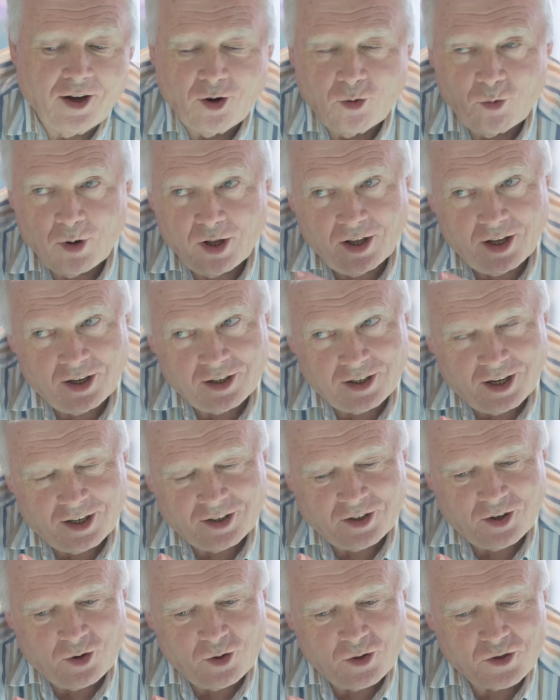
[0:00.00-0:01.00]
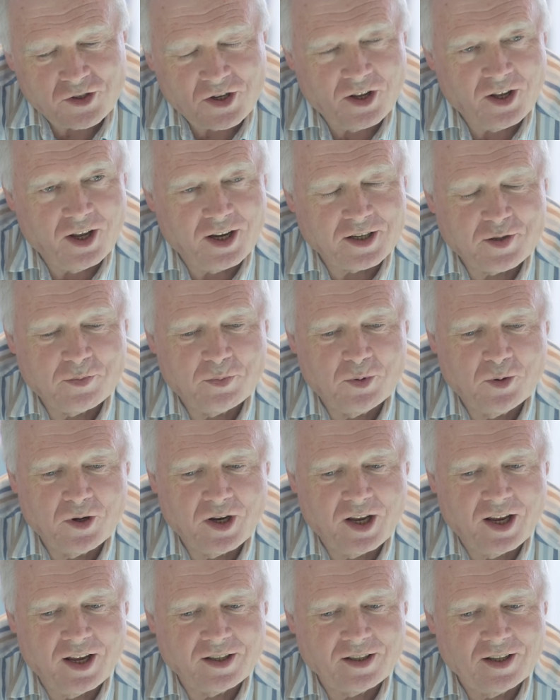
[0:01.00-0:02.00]
Well, I'd also like to
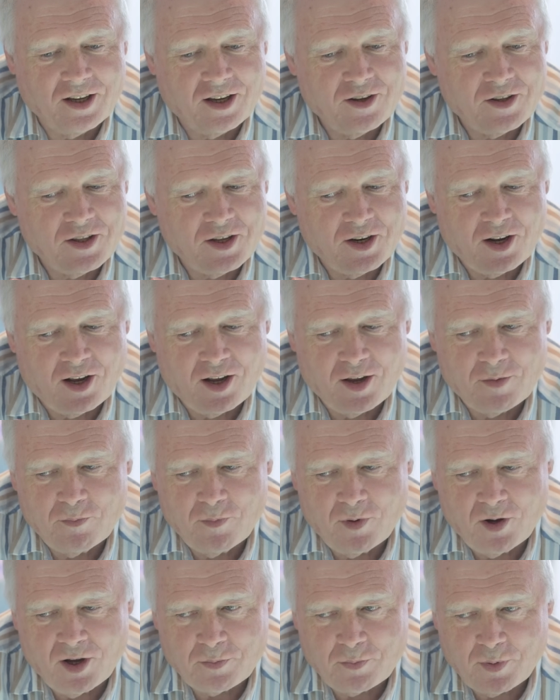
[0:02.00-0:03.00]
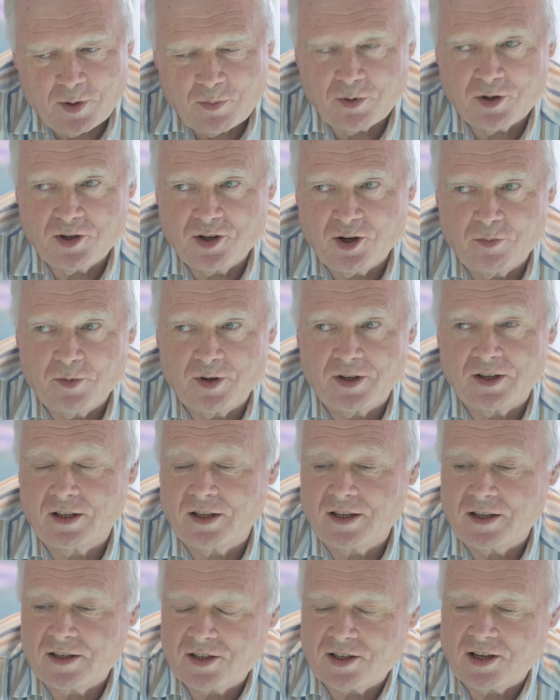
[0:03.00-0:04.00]
point out, though, that I might be
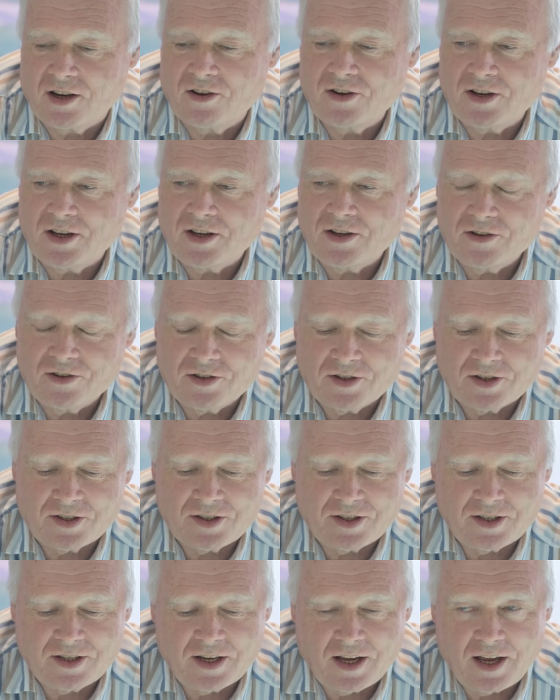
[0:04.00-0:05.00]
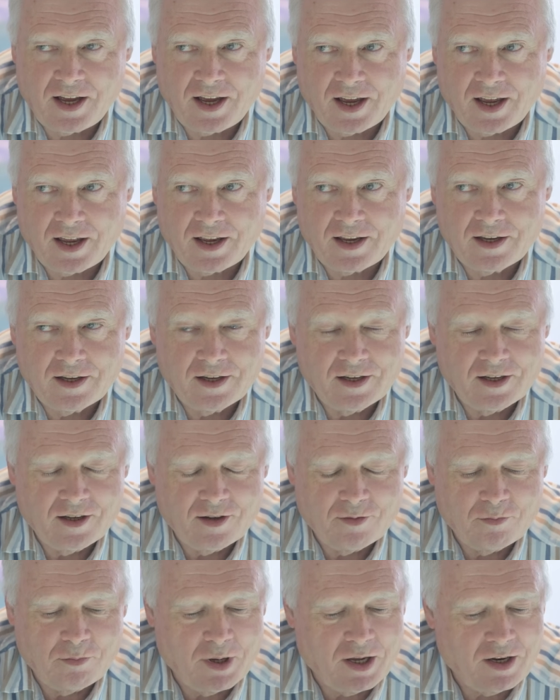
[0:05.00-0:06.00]
predominantly a Sony user today,
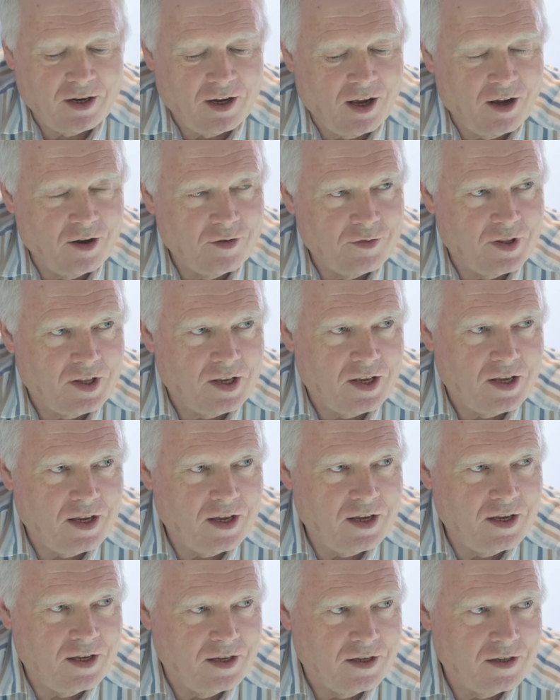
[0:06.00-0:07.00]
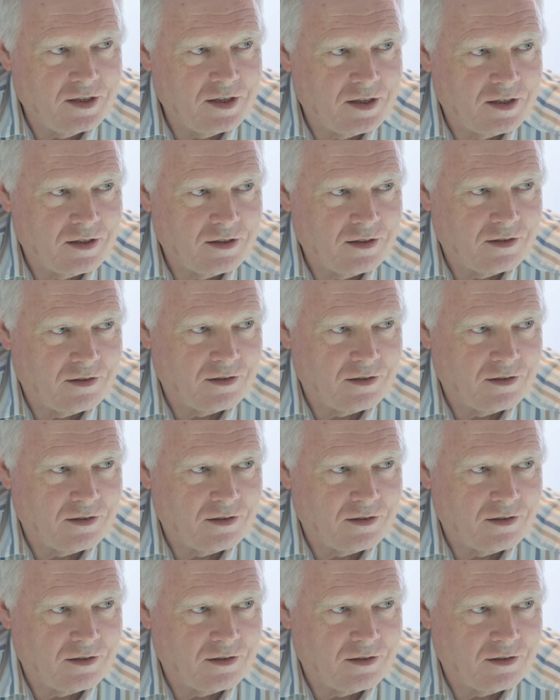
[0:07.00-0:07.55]
but over the years,